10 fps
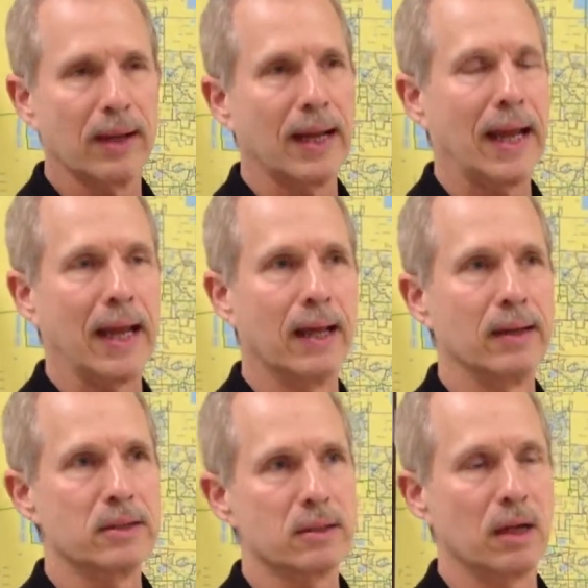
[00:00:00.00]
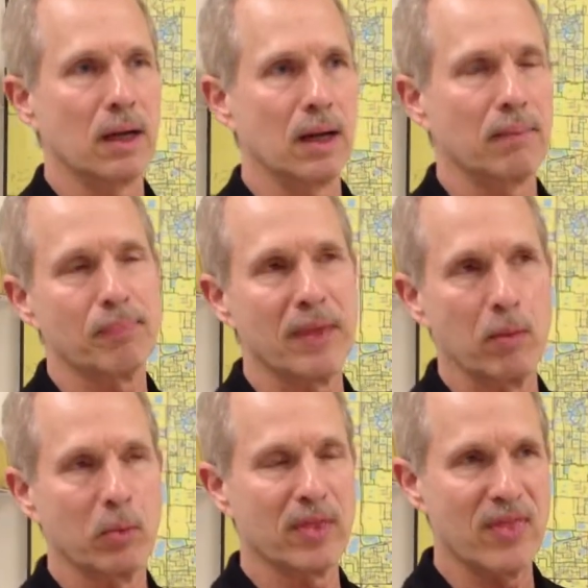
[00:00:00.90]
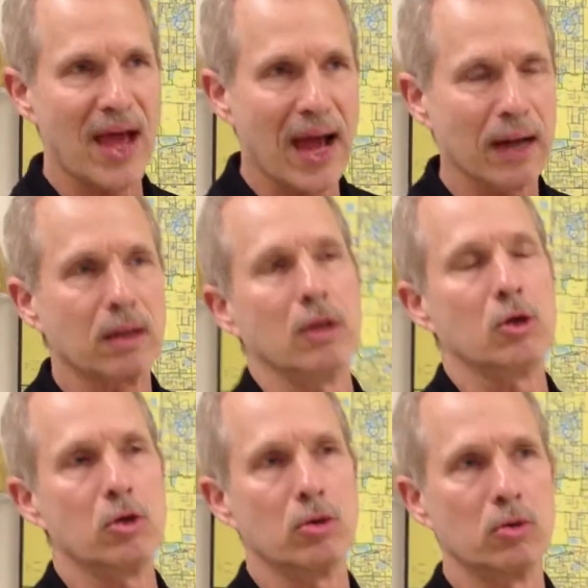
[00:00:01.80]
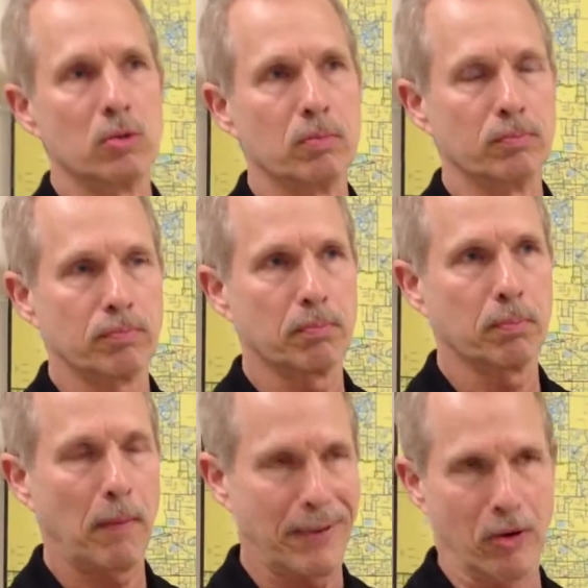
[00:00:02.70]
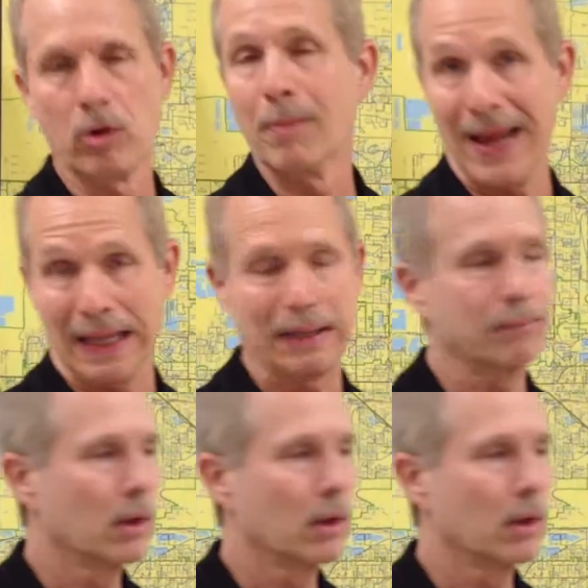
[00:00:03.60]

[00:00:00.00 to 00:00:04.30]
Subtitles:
and then with that you prepare your mailing.